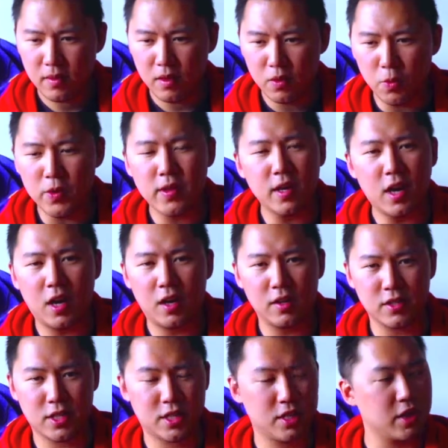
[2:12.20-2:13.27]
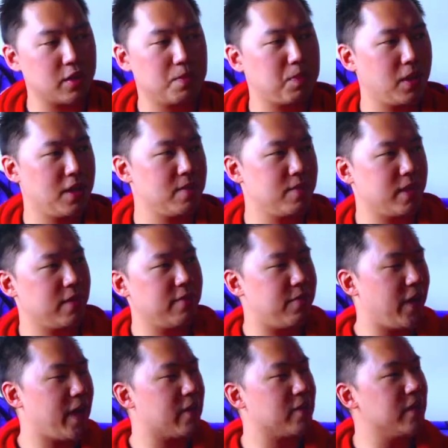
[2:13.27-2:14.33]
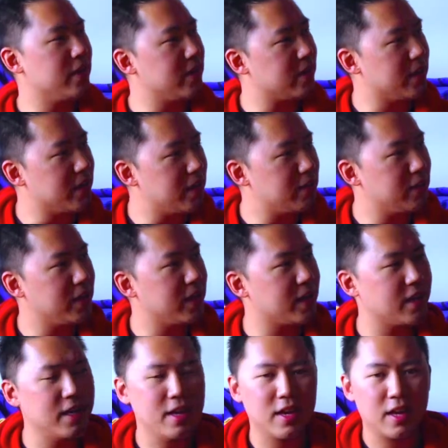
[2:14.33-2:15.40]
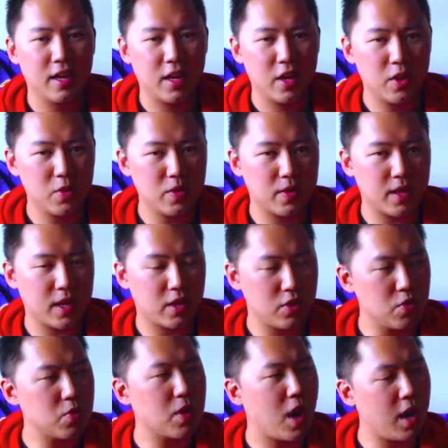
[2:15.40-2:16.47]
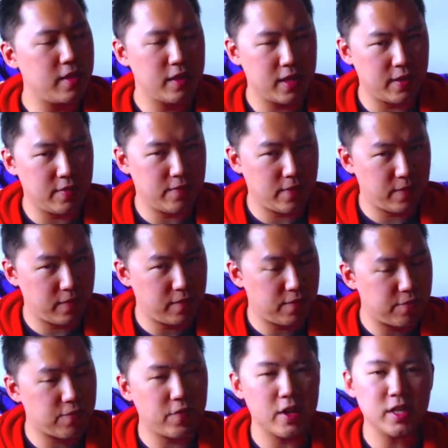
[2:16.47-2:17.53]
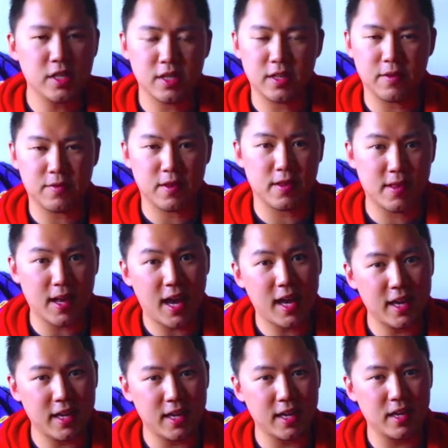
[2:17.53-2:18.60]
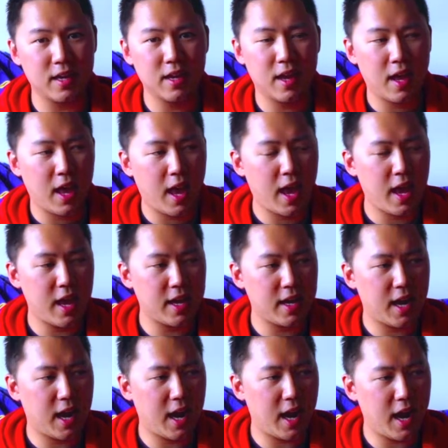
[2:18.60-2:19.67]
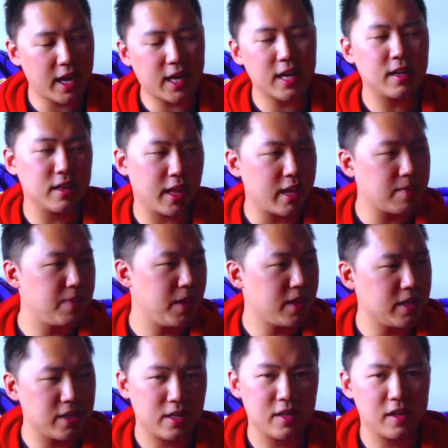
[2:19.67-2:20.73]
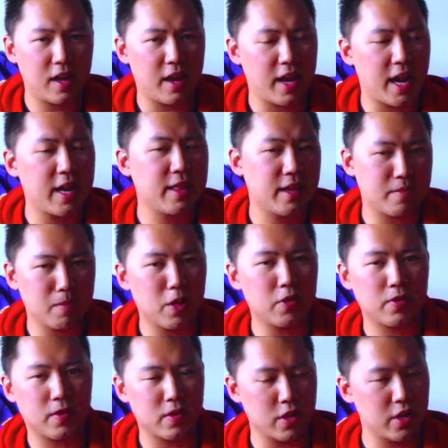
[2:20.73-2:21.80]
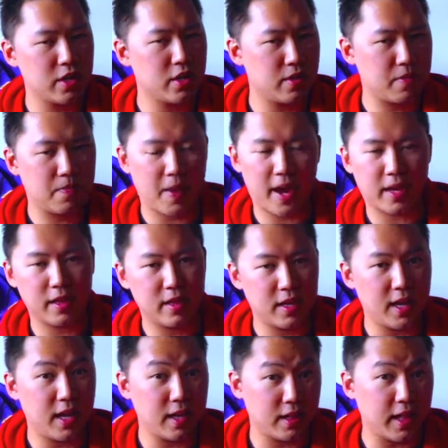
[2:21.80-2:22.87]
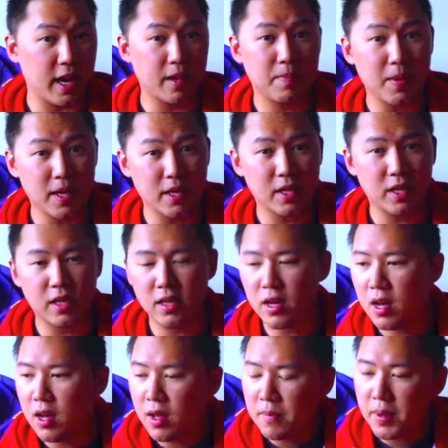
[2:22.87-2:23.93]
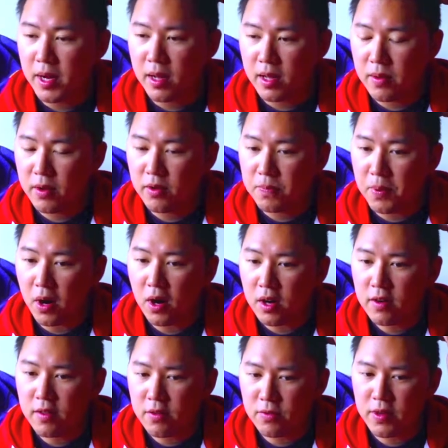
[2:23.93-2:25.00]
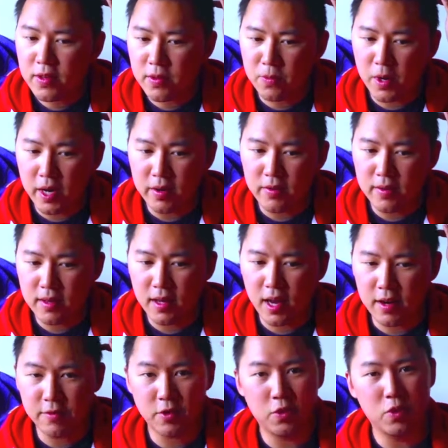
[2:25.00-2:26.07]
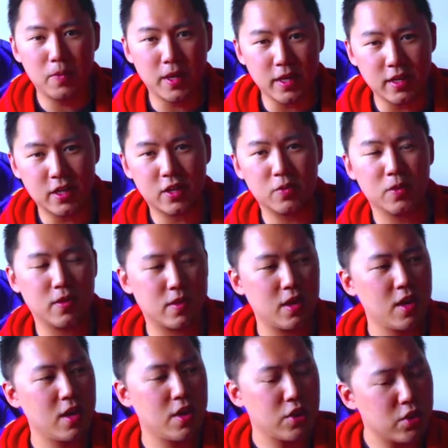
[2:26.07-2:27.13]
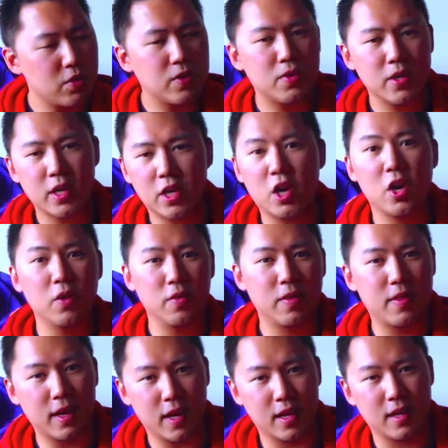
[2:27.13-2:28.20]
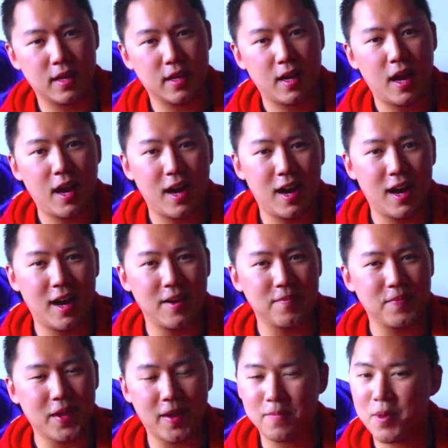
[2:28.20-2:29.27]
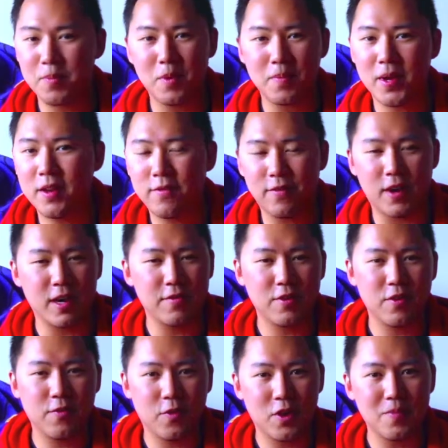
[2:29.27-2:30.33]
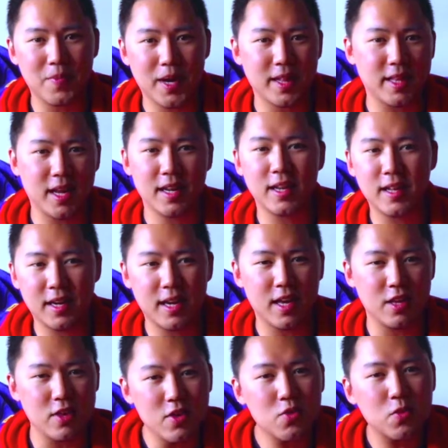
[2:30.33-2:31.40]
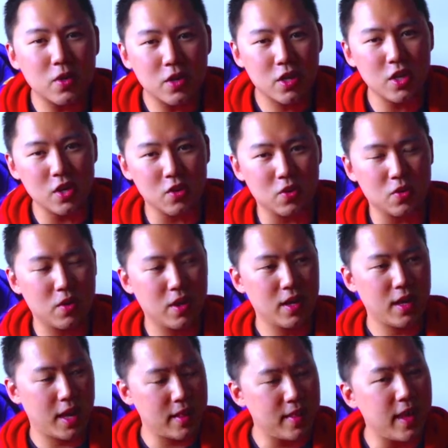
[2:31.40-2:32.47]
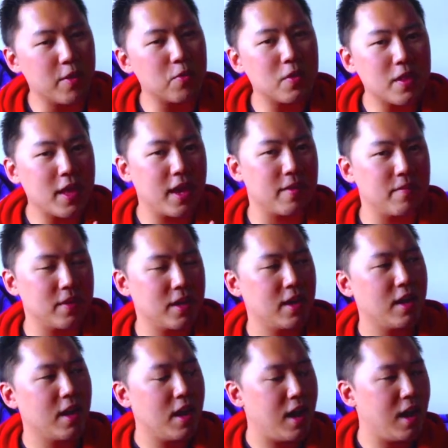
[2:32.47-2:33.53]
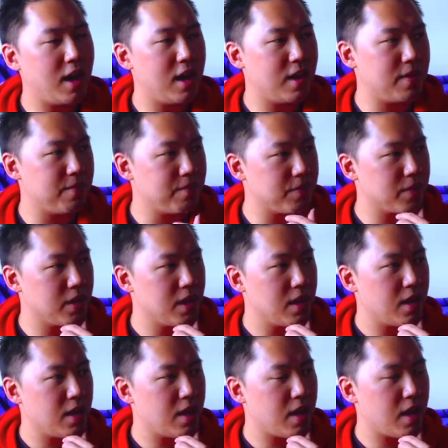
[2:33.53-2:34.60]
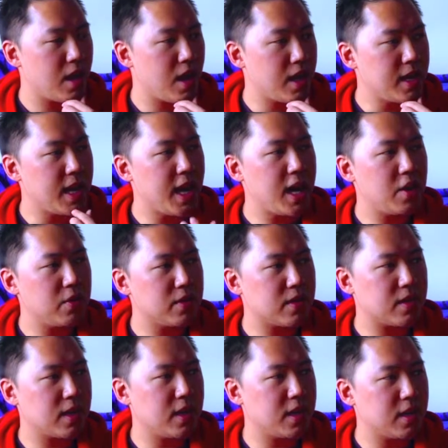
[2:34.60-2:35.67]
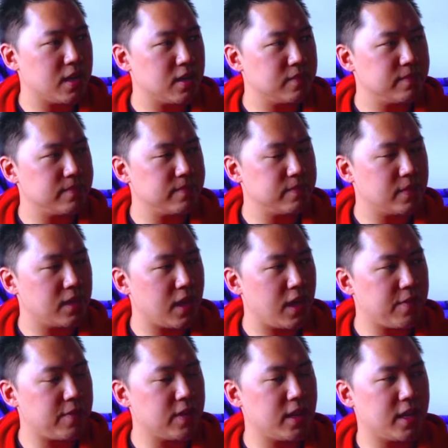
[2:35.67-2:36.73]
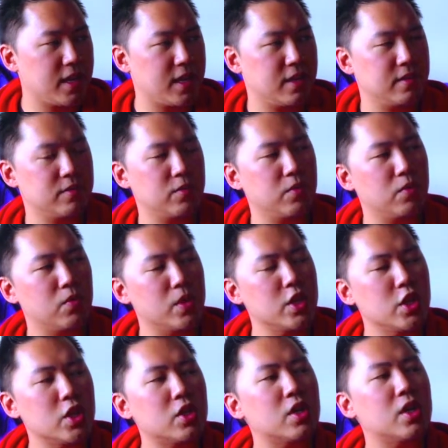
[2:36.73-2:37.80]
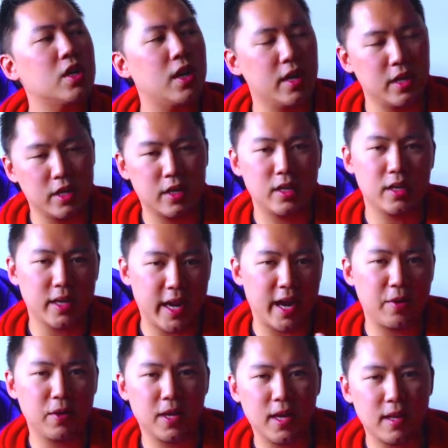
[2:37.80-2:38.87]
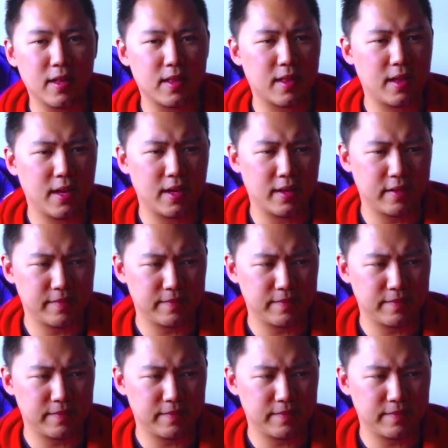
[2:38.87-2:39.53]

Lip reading: wasn't all sugar plums and fairies, like, it was like you were on the fringes of society, and I kind of liked being a nerd, and I think most nerds back in the day liked being a nerd, but part of the reason why it was kind of cool being a nerd was you were doing your own thing. People made fun of you for it, but at the end of the day, you were you, and they were them. And now it's like, I feel like when you're a nerd nowadays, it's like